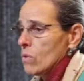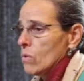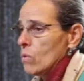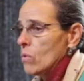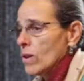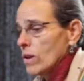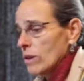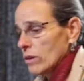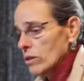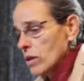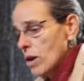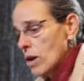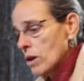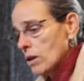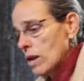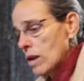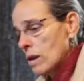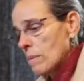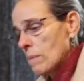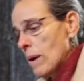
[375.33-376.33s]
we're
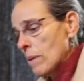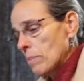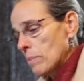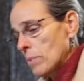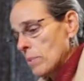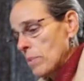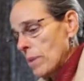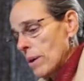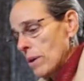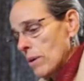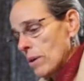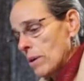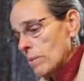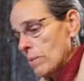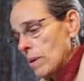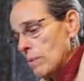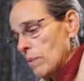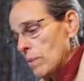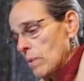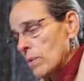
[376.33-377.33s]
talking about preparing
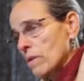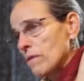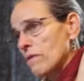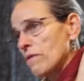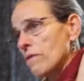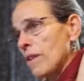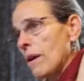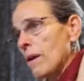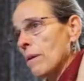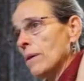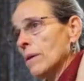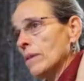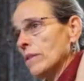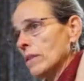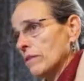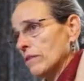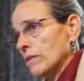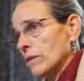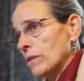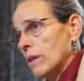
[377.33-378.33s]
people with very
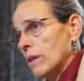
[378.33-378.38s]
different